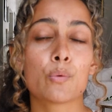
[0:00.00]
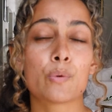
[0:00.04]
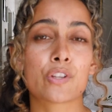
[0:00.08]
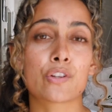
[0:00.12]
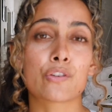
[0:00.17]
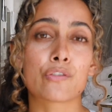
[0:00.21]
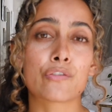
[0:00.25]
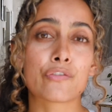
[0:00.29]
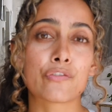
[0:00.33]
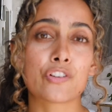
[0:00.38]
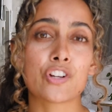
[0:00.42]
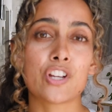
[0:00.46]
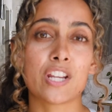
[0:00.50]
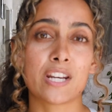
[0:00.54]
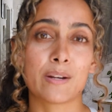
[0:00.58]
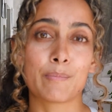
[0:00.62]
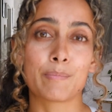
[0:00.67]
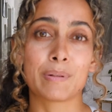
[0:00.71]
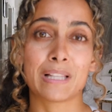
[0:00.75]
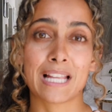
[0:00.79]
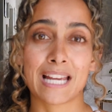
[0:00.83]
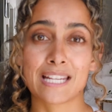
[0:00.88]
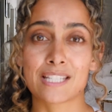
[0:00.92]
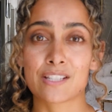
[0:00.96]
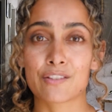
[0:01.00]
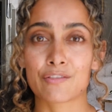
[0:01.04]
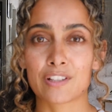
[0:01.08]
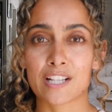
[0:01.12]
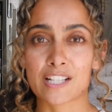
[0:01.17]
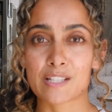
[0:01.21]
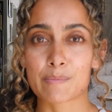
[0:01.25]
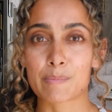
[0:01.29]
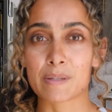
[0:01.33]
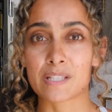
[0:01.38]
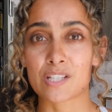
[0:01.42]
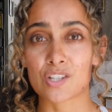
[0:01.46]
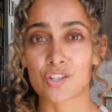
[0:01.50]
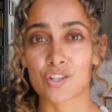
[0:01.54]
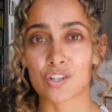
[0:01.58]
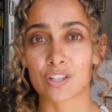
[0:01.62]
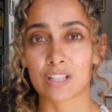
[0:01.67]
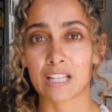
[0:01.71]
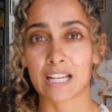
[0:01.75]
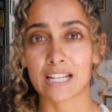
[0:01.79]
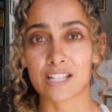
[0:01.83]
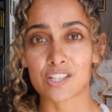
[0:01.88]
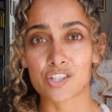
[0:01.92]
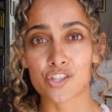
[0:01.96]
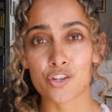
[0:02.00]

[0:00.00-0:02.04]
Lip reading: with your foot in a plantar flex position like